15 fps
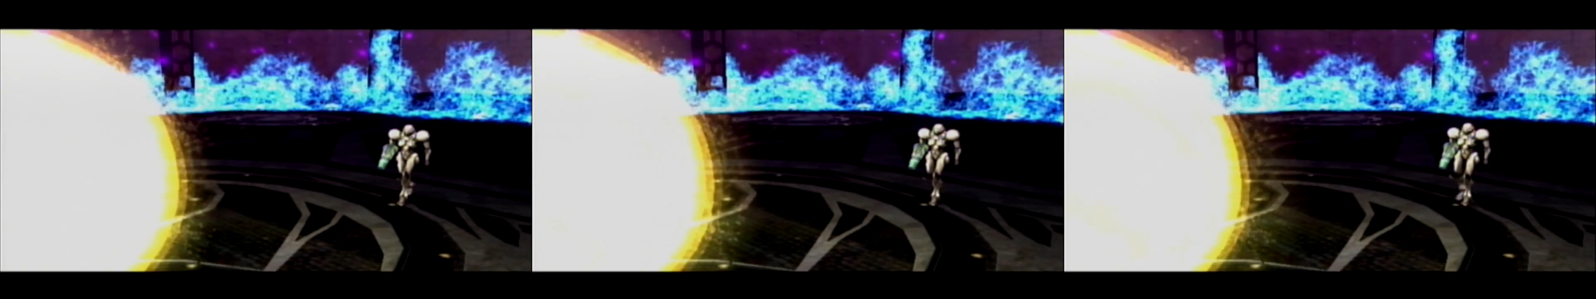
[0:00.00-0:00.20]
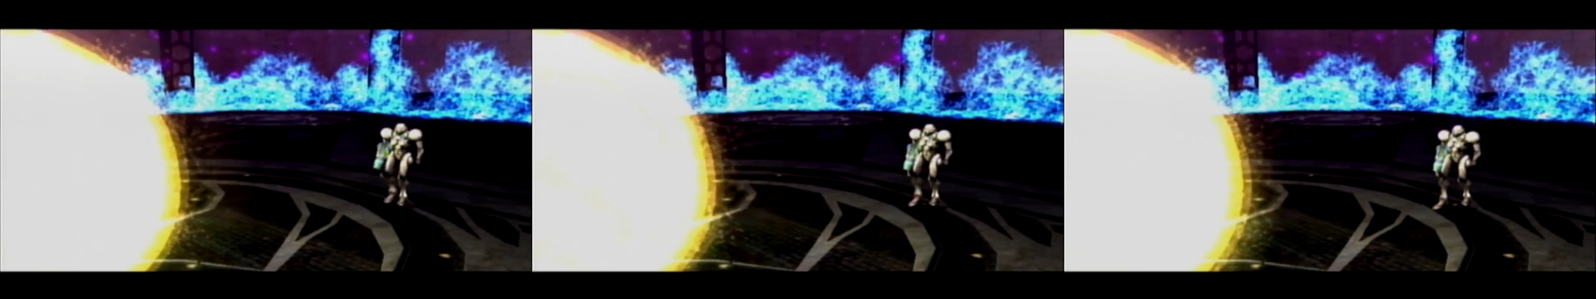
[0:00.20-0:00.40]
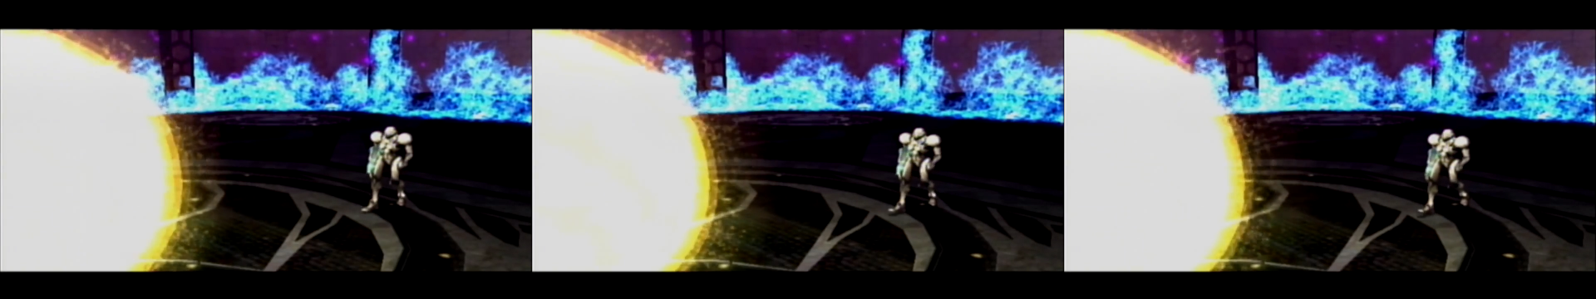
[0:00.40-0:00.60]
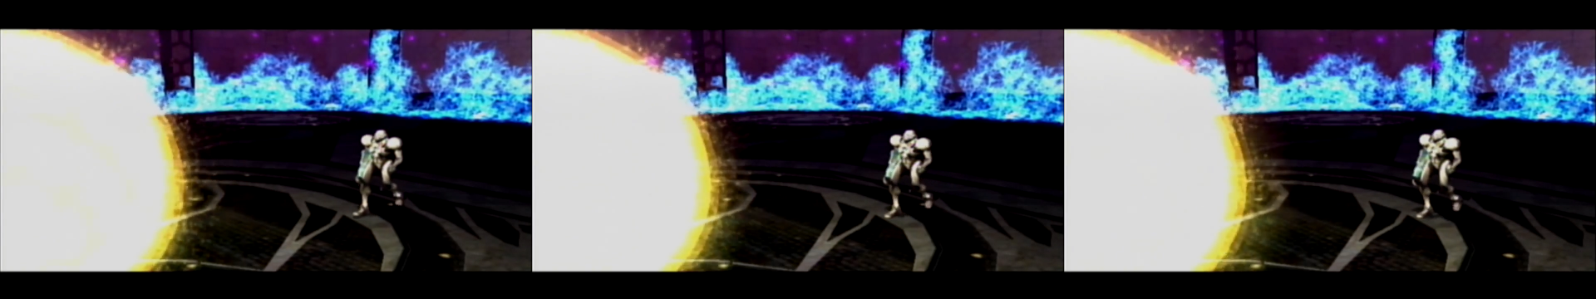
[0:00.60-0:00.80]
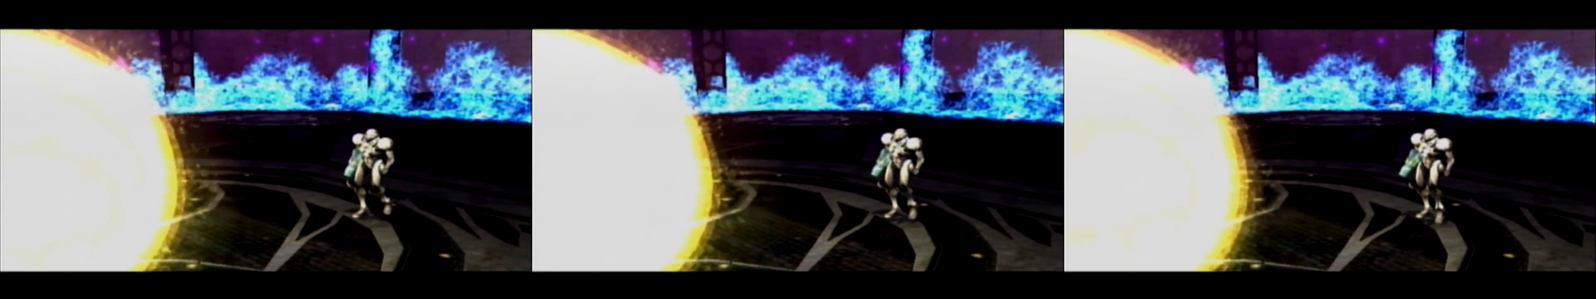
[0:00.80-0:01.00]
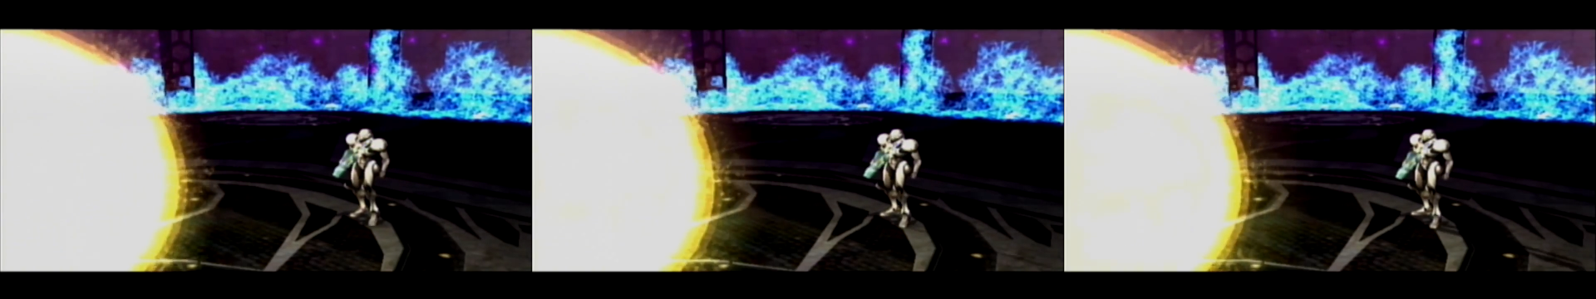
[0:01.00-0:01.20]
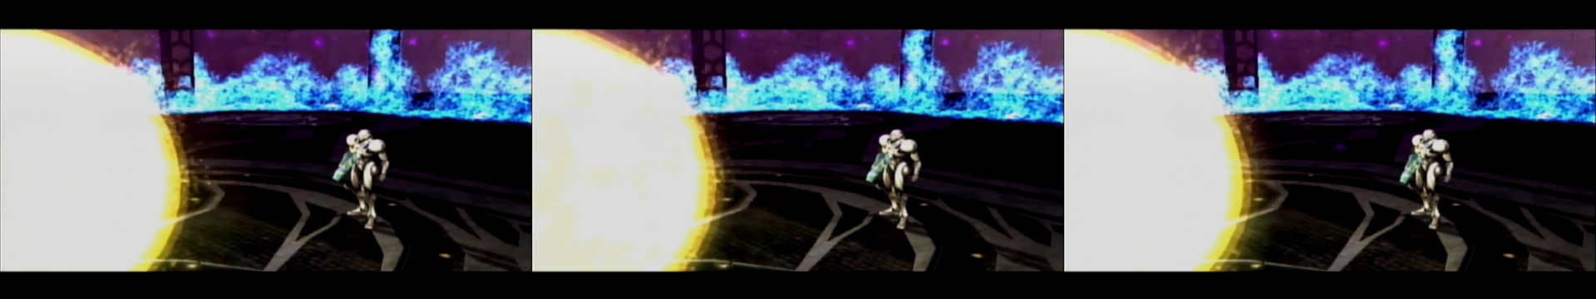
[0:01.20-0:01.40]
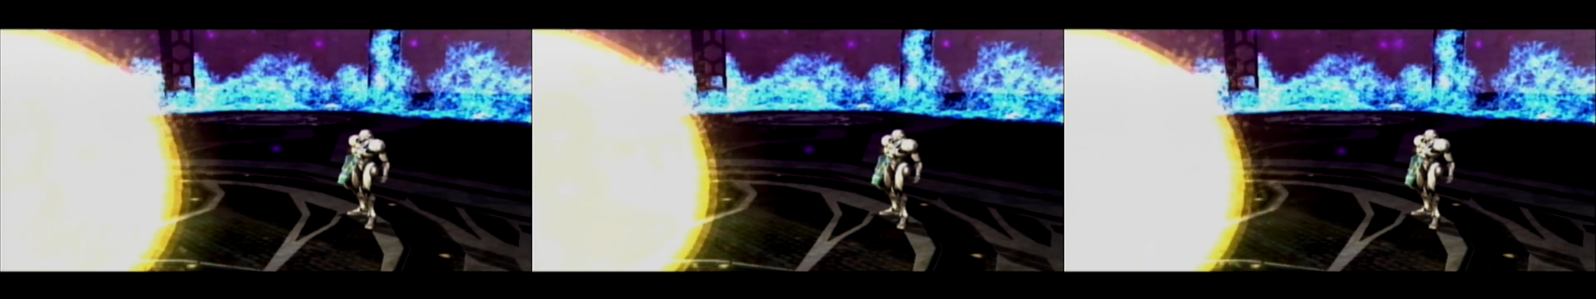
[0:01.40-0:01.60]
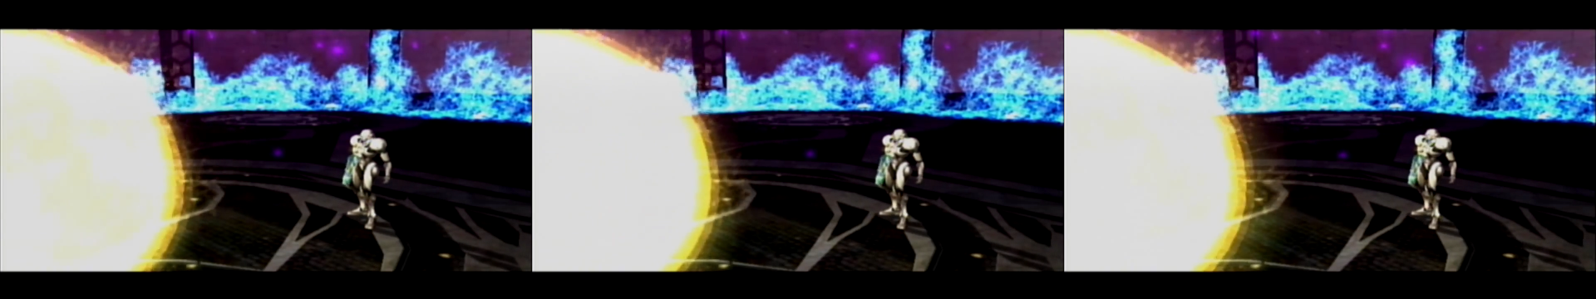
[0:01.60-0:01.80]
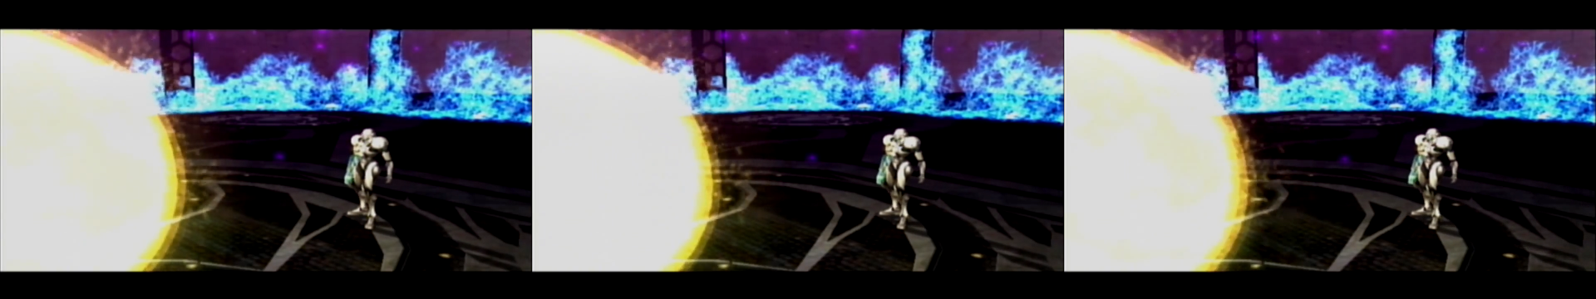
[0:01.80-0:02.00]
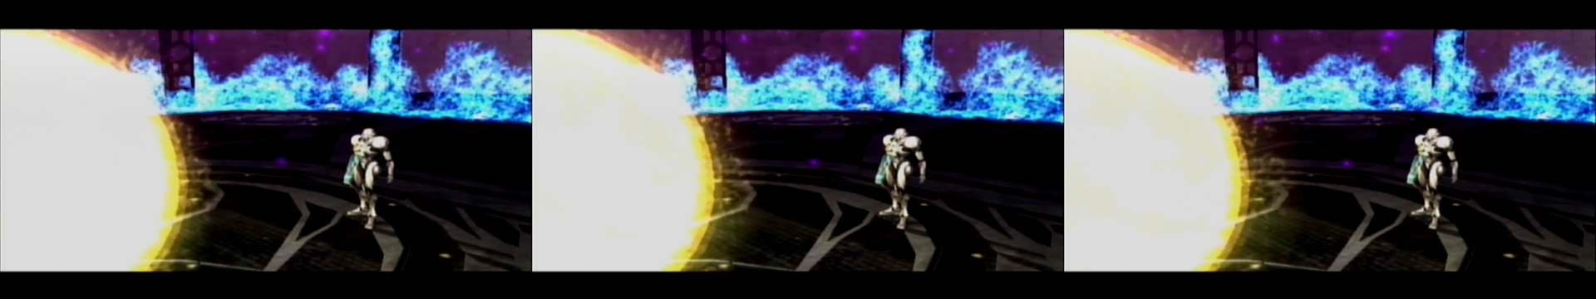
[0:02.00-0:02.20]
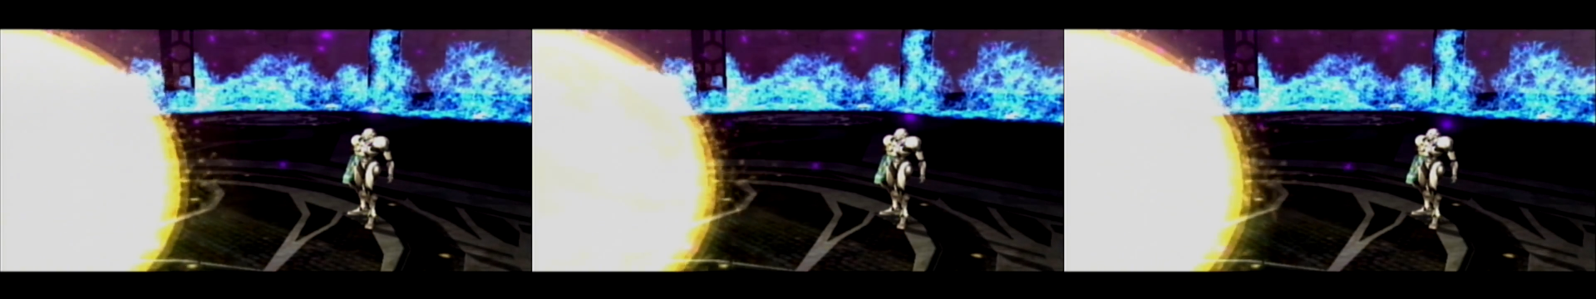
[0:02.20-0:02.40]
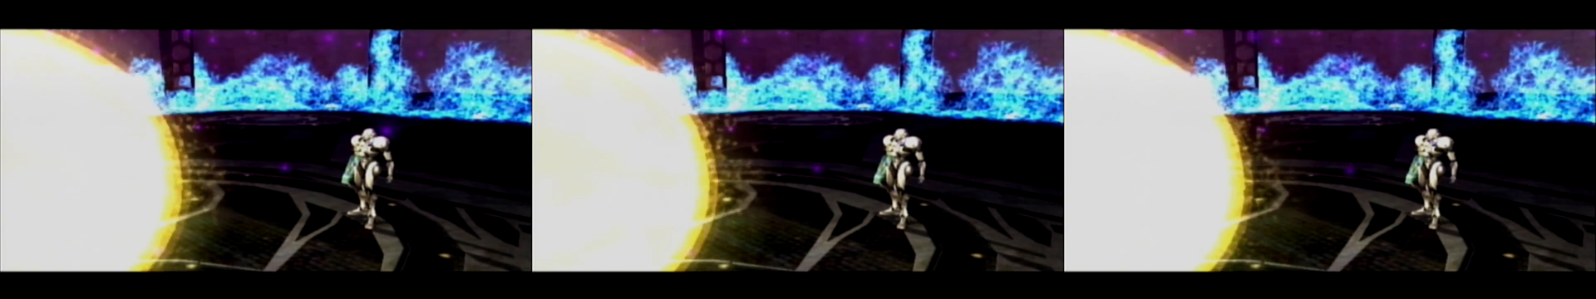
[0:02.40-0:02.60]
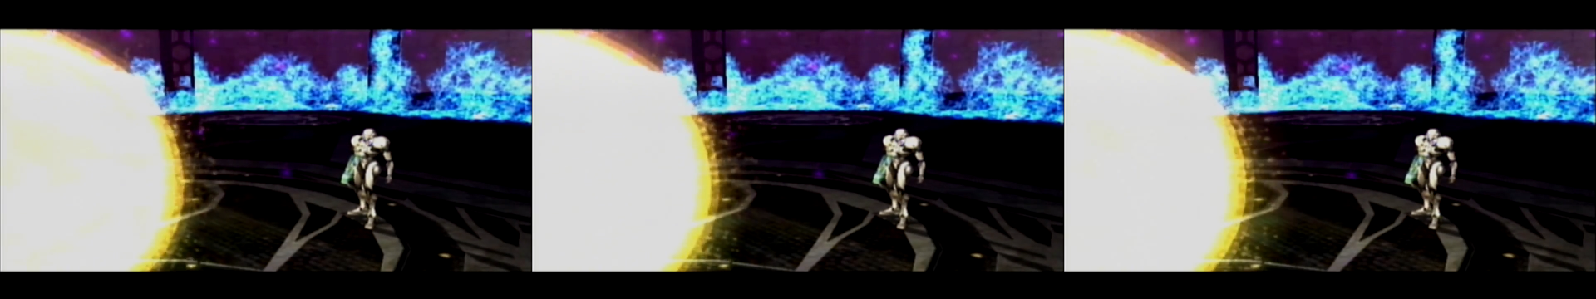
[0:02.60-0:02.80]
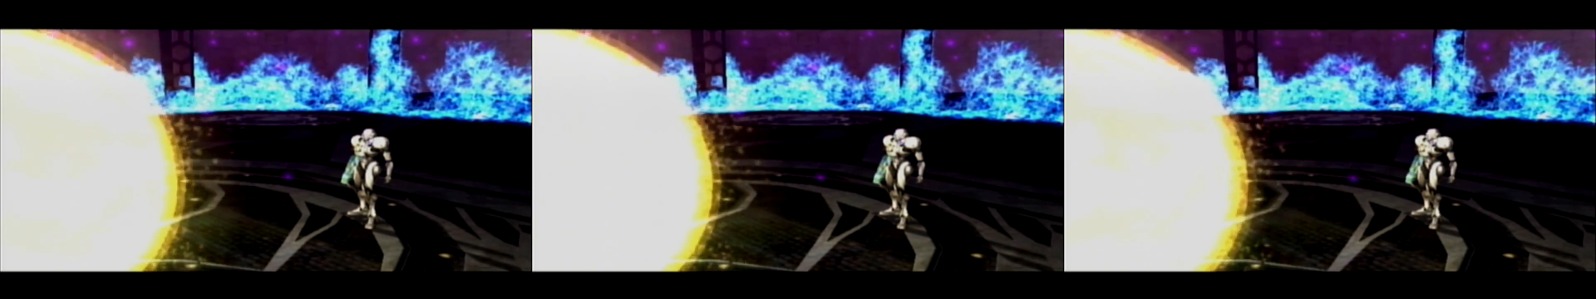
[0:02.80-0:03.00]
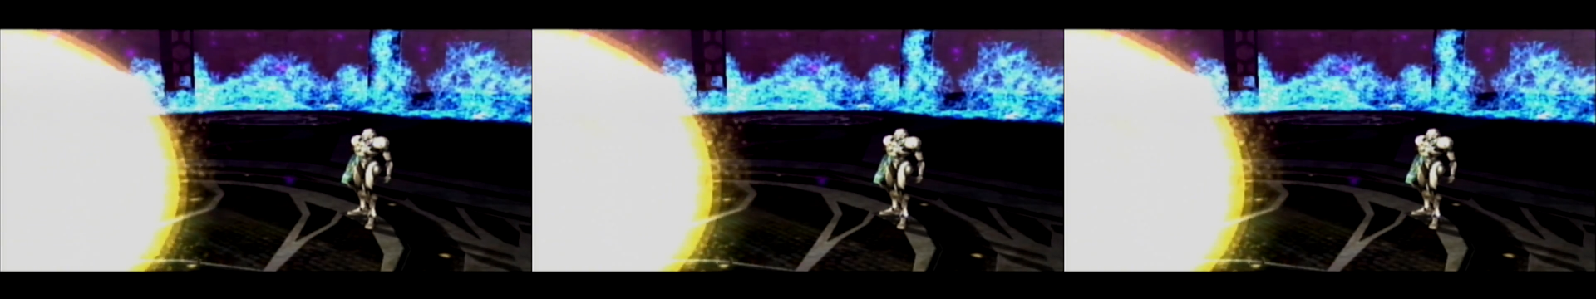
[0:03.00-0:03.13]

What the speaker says: No face is visible, so there are no lips to read.